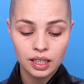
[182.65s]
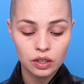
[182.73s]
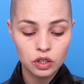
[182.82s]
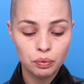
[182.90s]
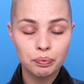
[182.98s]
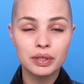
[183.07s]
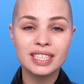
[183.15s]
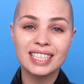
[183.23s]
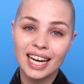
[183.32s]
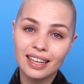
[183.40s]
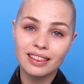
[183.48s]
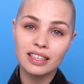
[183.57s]
Now, to
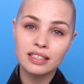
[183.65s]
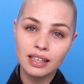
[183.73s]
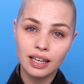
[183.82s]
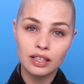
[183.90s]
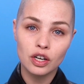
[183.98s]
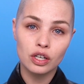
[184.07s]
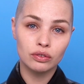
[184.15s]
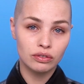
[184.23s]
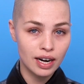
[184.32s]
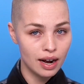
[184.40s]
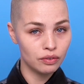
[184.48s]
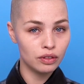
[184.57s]
protect the skin
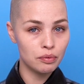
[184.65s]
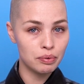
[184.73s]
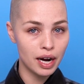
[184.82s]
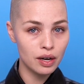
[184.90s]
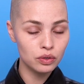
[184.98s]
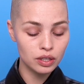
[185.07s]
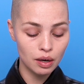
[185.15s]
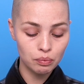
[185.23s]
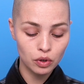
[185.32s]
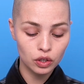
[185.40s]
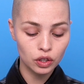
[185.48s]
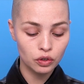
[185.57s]
around the brows, I'm
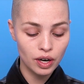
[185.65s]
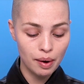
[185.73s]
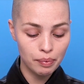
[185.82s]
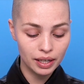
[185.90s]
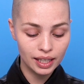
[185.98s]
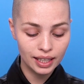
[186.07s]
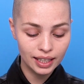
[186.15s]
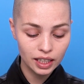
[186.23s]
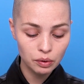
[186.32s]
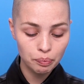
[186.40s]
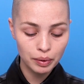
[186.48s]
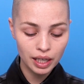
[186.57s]
going to grab a
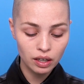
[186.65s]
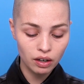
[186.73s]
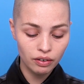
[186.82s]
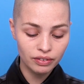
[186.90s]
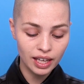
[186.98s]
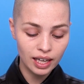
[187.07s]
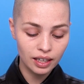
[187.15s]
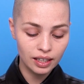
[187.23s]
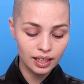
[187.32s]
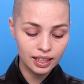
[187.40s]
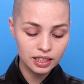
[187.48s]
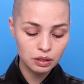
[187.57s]
little bit of that
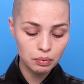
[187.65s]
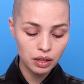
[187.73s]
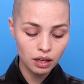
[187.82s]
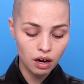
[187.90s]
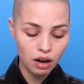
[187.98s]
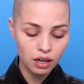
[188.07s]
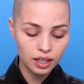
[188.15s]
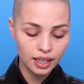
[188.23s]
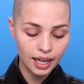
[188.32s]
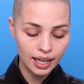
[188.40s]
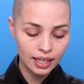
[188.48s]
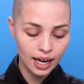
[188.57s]
Elisabeth Arded
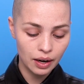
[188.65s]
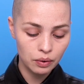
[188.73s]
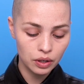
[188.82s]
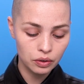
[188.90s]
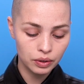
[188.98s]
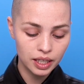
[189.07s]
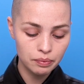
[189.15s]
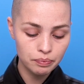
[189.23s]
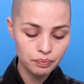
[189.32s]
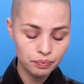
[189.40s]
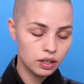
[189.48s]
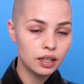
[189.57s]
8-hour cream,
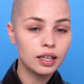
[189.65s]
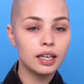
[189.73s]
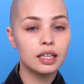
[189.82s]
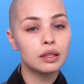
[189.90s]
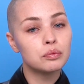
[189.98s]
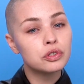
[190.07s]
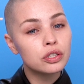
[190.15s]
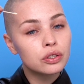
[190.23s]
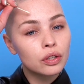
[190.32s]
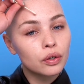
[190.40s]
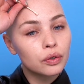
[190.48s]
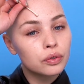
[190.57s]
and I'm
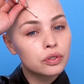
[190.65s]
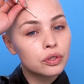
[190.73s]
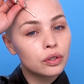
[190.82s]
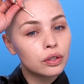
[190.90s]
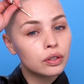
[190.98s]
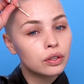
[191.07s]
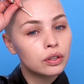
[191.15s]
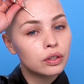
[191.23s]
just going to